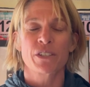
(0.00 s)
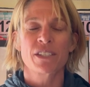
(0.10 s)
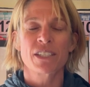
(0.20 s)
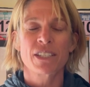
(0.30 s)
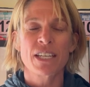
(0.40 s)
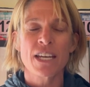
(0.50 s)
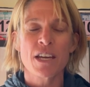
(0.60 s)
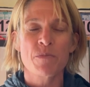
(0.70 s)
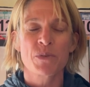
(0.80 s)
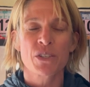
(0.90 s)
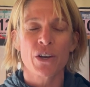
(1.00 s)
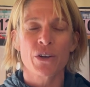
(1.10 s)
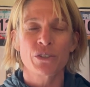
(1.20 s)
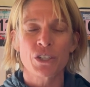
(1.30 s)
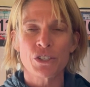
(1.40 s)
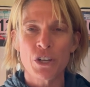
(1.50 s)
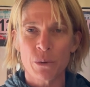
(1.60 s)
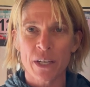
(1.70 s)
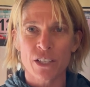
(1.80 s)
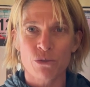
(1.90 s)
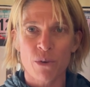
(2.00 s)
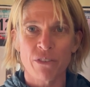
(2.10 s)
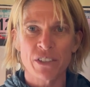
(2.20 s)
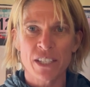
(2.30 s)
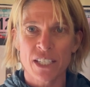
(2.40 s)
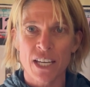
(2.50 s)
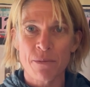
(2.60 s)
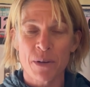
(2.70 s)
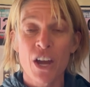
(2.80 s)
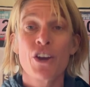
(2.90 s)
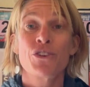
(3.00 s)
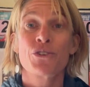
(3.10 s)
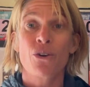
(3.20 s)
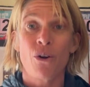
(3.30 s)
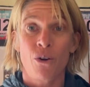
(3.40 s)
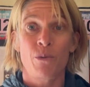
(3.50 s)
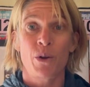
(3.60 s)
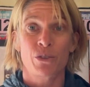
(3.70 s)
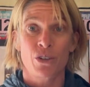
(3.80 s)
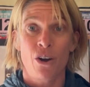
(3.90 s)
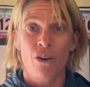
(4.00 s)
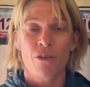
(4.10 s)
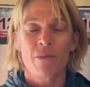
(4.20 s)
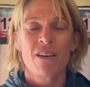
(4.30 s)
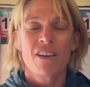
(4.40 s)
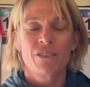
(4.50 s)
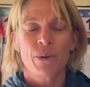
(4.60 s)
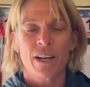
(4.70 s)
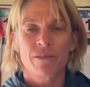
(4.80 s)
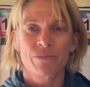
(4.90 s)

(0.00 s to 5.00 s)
steep. So just know when it gets rough and steep, you're almost home. Well,